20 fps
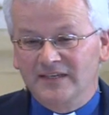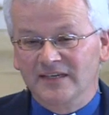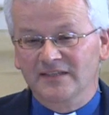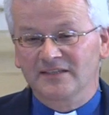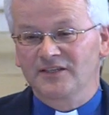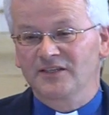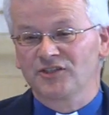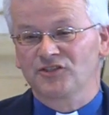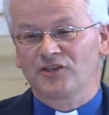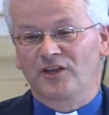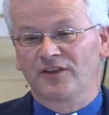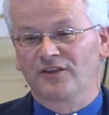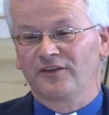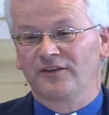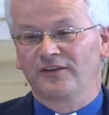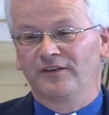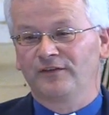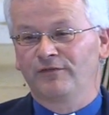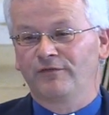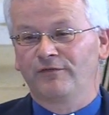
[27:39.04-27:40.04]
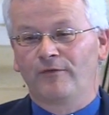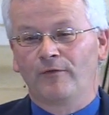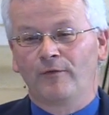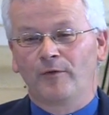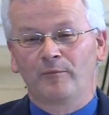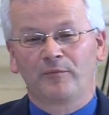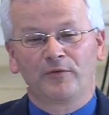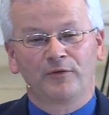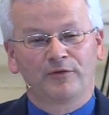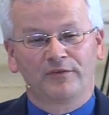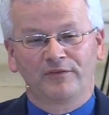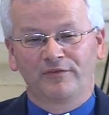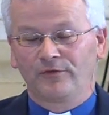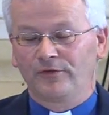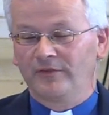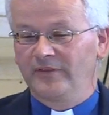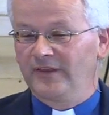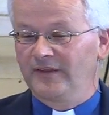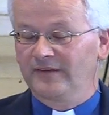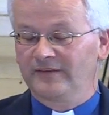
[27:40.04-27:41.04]
kiss each other. These four beautiful
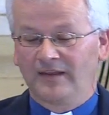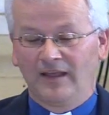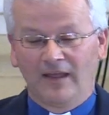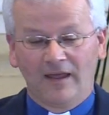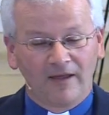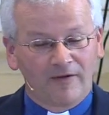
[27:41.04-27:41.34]
things.